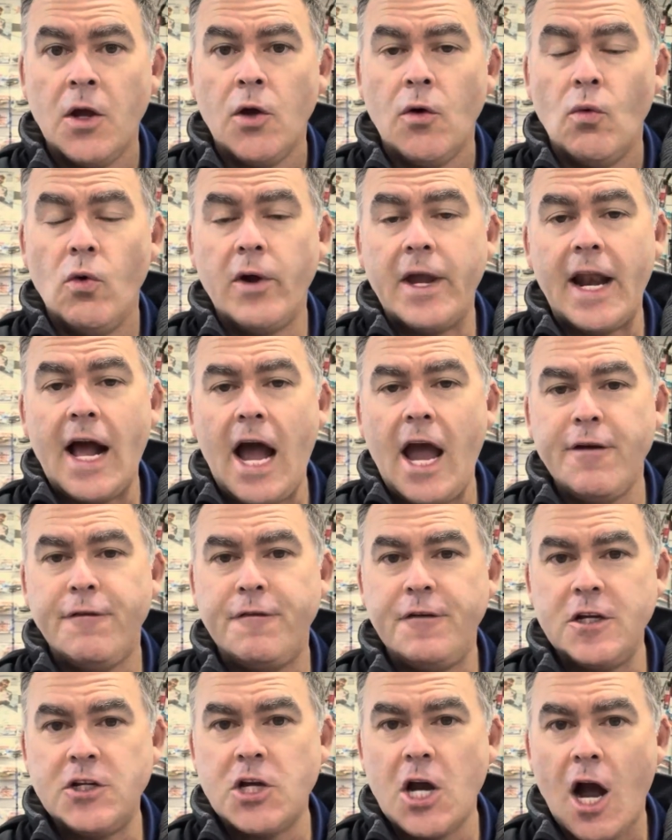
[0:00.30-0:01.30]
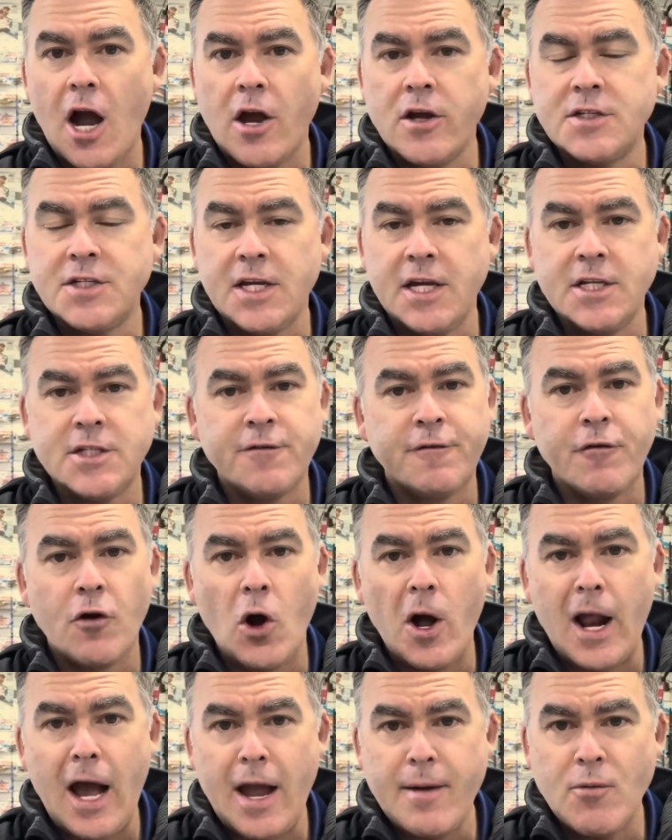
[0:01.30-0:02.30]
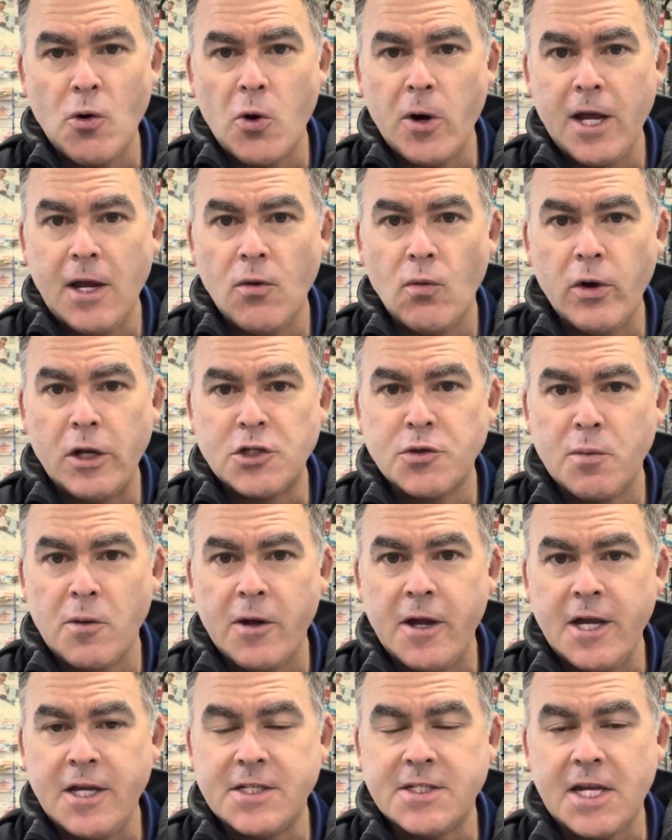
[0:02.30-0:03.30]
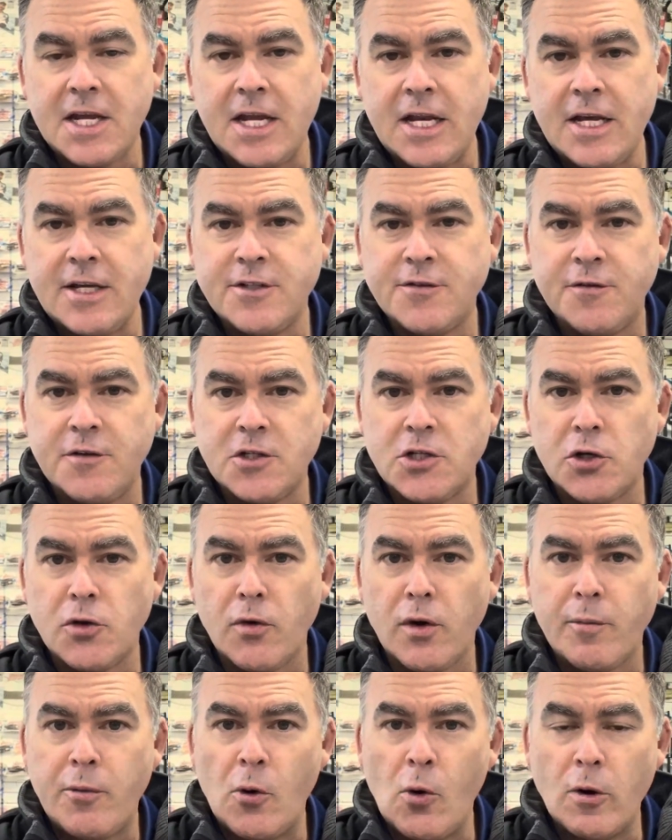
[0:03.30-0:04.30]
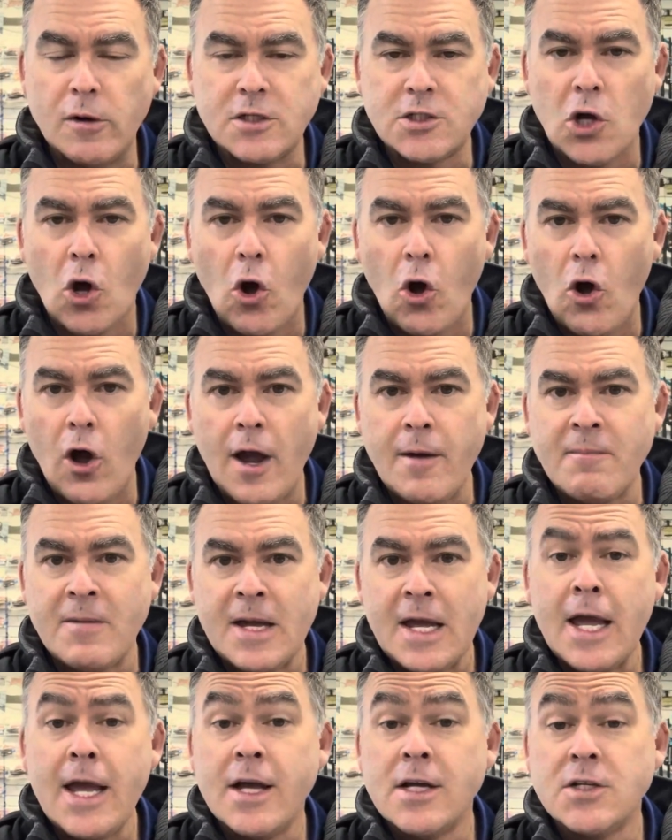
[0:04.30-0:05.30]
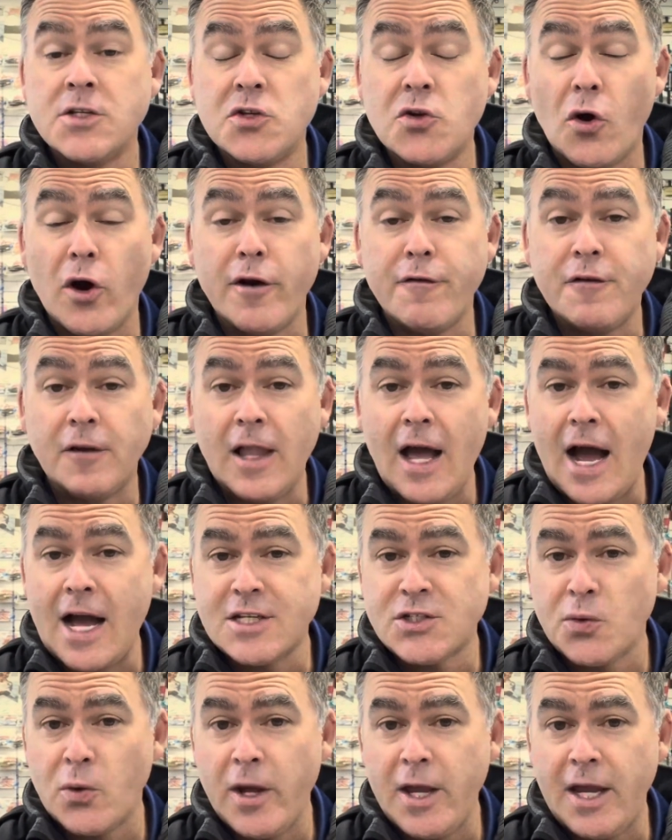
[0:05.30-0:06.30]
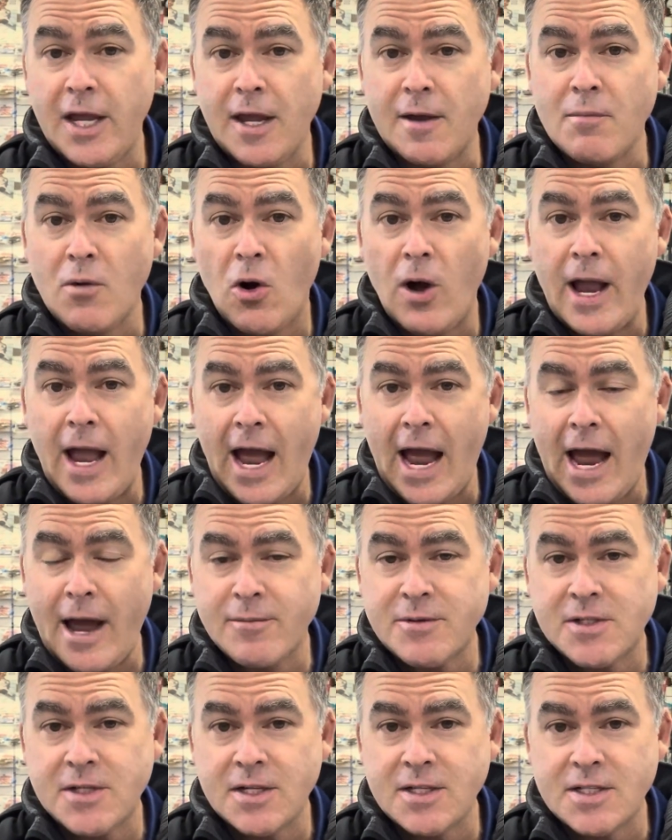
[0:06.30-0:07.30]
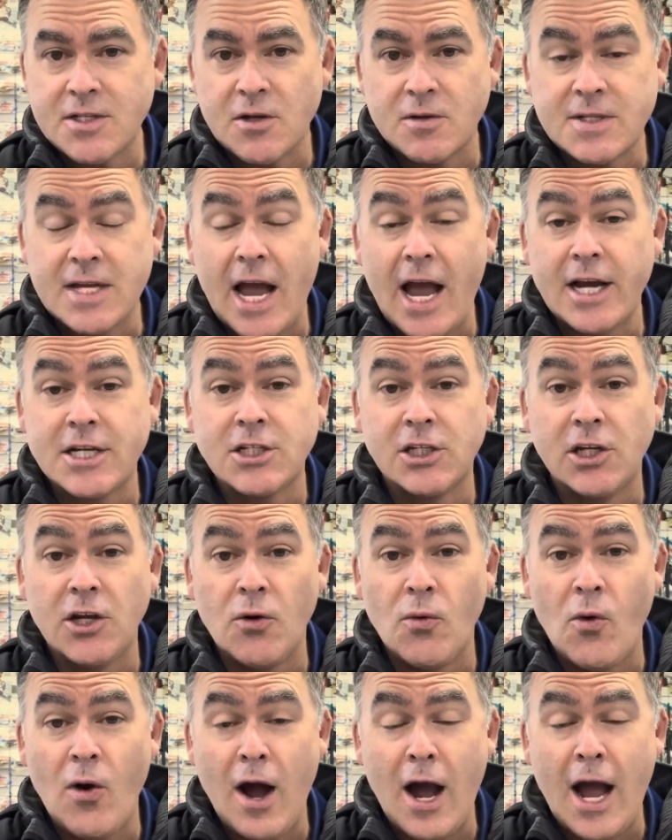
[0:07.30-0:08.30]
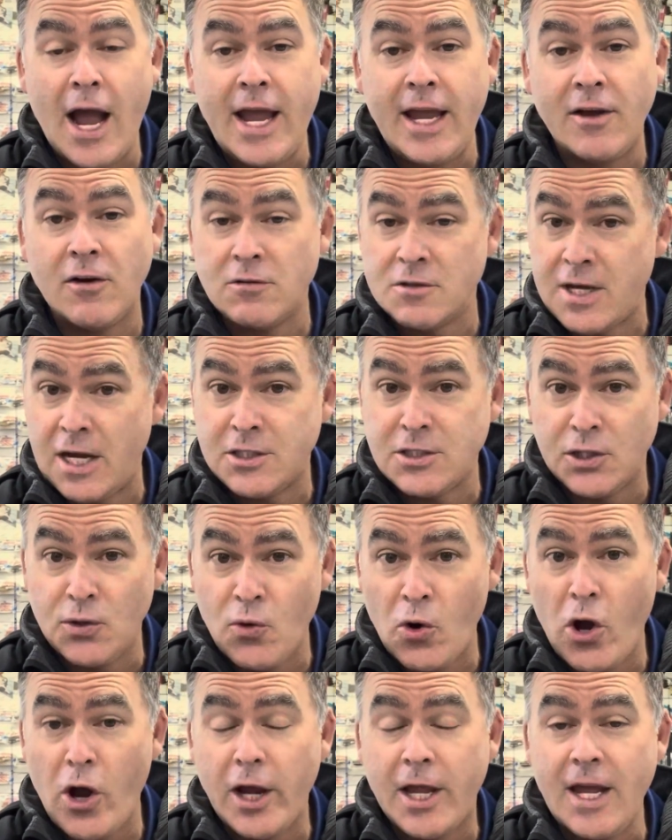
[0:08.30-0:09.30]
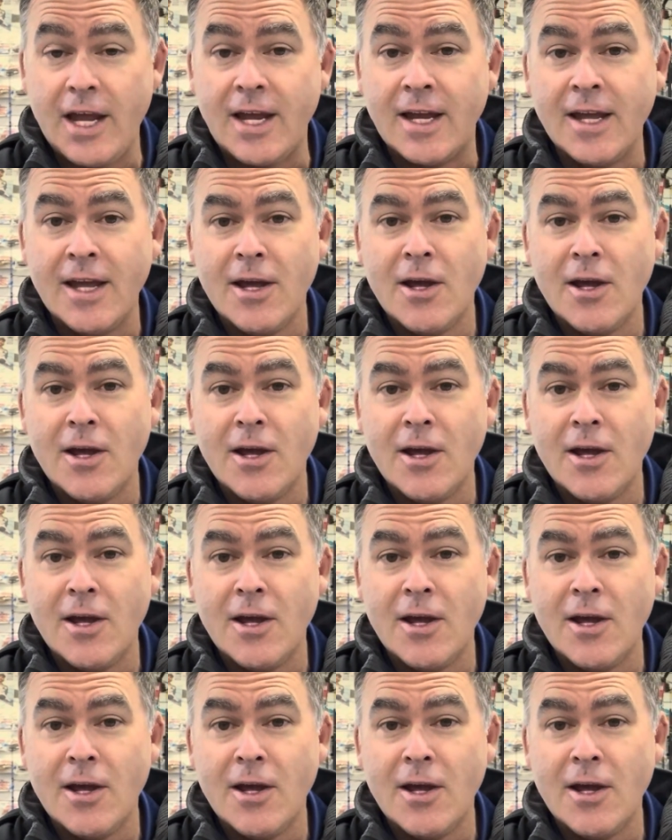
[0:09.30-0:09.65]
Well, g'day fishers. It's Friday morning, which means it is fishing report time. Sorry for last week. In my absence, I was actually away. I was actually working.